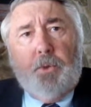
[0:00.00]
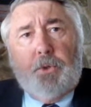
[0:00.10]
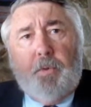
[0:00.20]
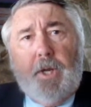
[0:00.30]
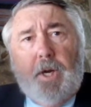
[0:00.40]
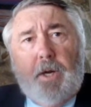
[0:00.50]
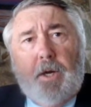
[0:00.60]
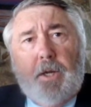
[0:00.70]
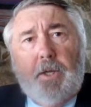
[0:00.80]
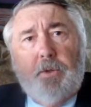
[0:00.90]
With great
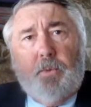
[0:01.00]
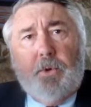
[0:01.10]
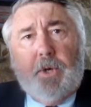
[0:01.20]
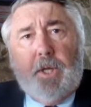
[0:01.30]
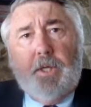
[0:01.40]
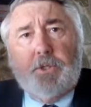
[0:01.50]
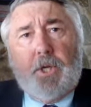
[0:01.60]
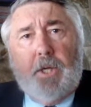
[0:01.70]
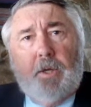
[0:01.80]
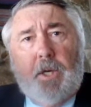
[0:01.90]
irony, the Watergate
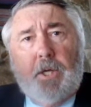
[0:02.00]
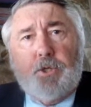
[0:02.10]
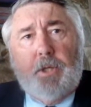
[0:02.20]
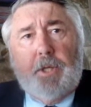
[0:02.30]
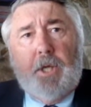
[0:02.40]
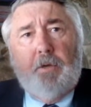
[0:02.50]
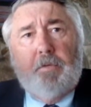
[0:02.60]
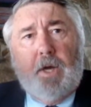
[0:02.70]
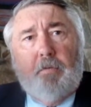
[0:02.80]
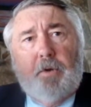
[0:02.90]
scandal actually
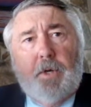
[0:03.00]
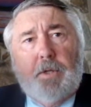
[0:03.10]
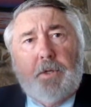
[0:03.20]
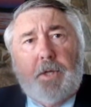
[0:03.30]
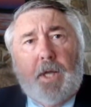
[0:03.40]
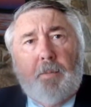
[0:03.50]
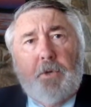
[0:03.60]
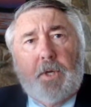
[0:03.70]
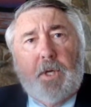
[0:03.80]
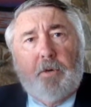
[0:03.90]
gave cover at the time
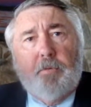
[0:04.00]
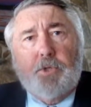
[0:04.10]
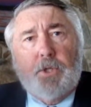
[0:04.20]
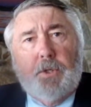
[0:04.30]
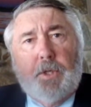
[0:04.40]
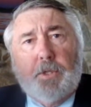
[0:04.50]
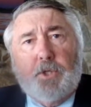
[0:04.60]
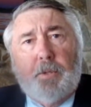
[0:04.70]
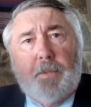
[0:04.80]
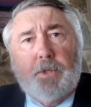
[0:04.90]
to Congress and the
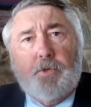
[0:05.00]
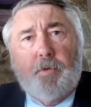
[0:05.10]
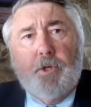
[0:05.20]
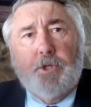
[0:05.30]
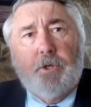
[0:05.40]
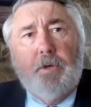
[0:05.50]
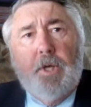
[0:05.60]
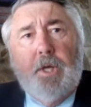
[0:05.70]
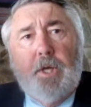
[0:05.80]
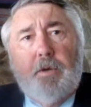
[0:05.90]
Nixon administration
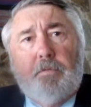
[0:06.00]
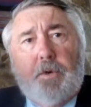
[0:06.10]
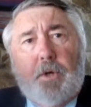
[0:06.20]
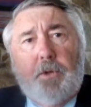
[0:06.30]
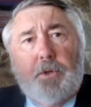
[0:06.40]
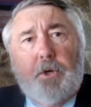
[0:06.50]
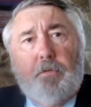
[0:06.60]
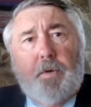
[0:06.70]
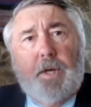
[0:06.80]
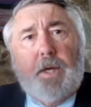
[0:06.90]
for all the
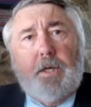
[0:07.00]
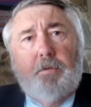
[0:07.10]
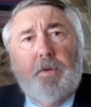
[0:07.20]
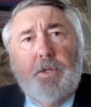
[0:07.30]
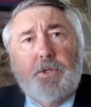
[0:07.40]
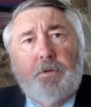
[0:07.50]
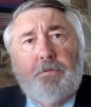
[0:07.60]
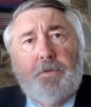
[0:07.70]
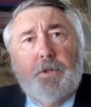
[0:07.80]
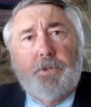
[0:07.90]
covert activities and
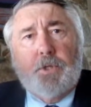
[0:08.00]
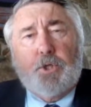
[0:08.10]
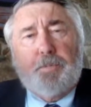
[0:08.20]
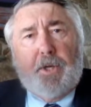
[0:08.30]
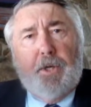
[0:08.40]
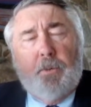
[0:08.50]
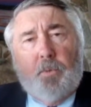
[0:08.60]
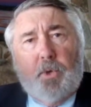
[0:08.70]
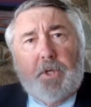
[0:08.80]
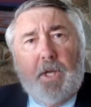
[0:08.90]
funds expended in
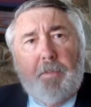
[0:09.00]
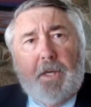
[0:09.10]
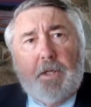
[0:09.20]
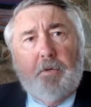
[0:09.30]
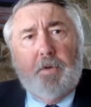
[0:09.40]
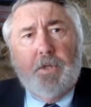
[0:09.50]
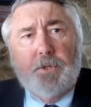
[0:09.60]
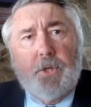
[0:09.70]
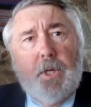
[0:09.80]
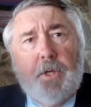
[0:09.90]
wartime
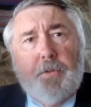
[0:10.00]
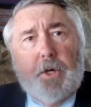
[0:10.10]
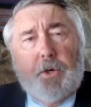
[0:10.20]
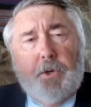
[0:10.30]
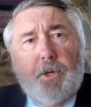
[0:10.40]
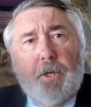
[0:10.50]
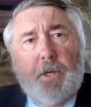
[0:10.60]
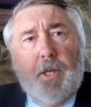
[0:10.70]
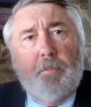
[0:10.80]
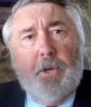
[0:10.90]
activities that occurred in
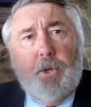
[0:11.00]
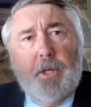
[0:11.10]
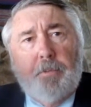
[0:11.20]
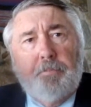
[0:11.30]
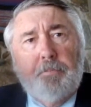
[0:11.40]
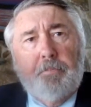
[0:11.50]
Cambodia.